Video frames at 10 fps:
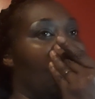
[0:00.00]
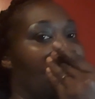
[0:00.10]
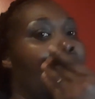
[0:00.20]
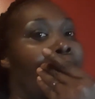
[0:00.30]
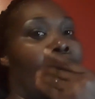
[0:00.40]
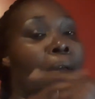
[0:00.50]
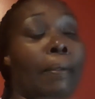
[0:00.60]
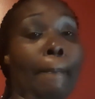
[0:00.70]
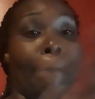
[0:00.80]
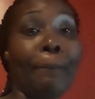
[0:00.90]
yeah
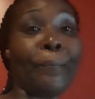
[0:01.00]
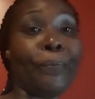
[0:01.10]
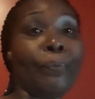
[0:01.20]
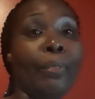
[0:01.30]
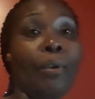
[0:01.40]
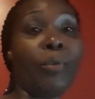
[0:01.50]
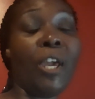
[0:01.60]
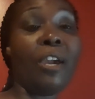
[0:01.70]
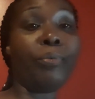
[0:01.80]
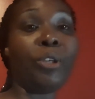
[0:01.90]
well,
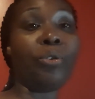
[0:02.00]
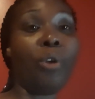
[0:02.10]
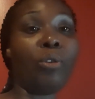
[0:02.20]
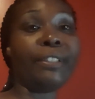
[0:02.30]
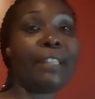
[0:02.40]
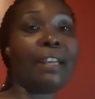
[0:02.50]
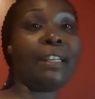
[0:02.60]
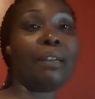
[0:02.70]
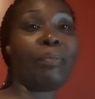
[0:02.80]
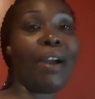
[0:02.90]
here we do homesteading
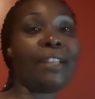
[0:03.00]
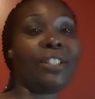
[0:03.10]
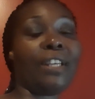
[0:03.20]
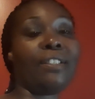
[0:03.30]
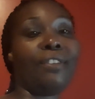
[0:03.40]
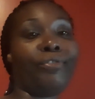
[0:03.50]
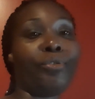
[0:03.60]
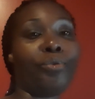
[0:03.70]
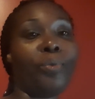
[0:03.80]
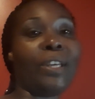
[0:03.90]
and the projects and
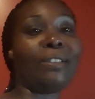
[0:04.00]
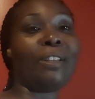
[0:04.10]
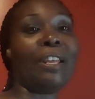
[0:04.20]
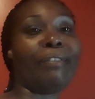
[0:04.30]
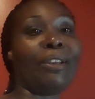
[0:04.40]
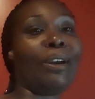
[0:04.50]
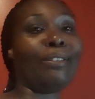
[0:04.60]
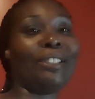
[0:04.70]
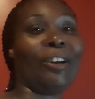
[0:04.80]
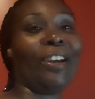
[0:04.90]
frugal ways of living.
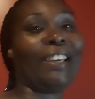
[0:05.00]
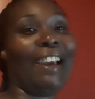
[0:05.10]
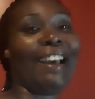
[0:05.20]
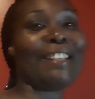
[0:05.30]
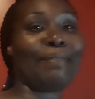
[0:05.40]
I'm sorry, guys.